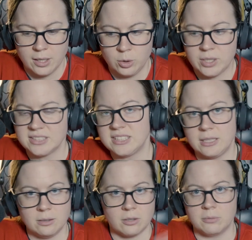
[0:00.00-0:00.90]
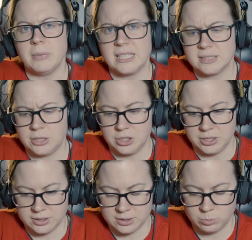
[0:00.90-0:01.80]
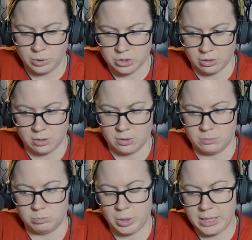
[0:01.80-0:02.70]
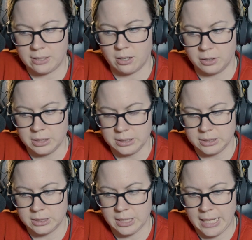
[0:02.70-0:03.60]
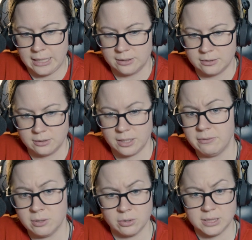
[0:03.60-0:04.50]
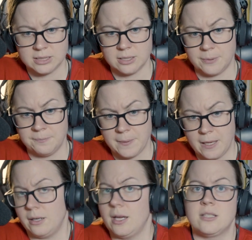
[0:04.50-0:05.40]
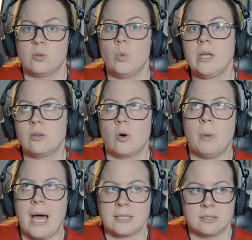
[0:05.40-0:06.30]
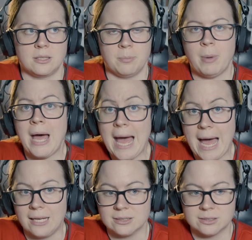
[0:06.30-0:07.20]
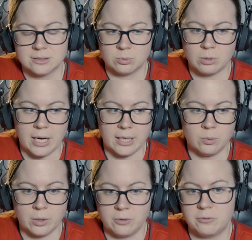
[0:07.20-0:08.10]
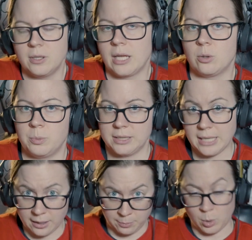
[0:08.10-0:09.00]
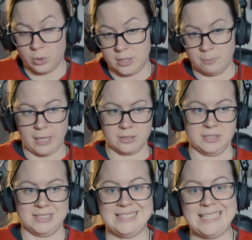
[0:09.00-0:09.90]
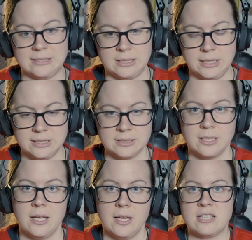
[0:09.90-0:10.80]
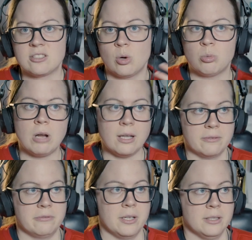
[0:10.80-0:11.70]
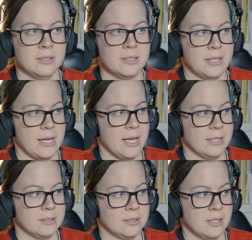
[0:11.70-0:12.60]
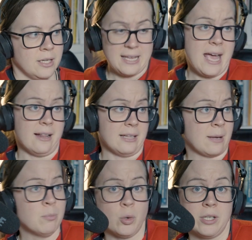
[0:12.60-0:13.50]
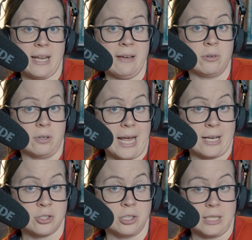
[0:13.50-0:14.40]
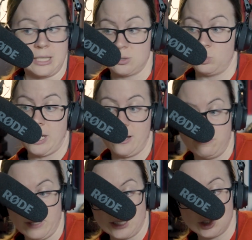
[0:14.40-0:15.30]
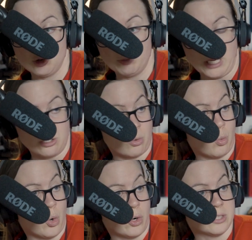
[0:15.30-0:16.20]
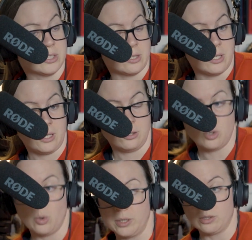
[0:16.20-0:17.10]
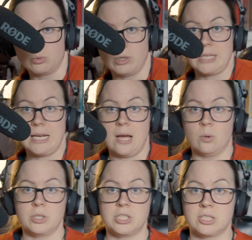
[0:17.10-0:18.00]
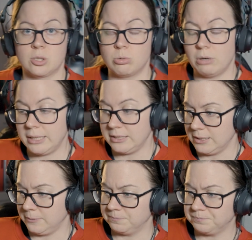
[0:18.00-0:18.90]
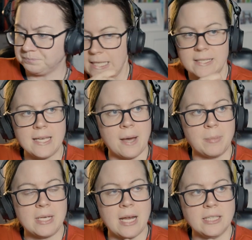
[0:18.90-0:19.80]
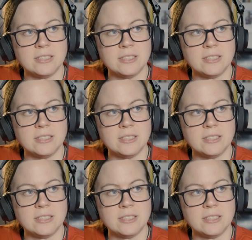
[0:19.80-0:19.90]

you can see a lot of messages which are pretty current and even though it's a it's a window back to the past, right? Where you feel like you'll be teleported back to the 60s. It's so relevant that yeah, like more than ever actually because we have like two major wars going on right now, which is crazy. Yeah, I mean, I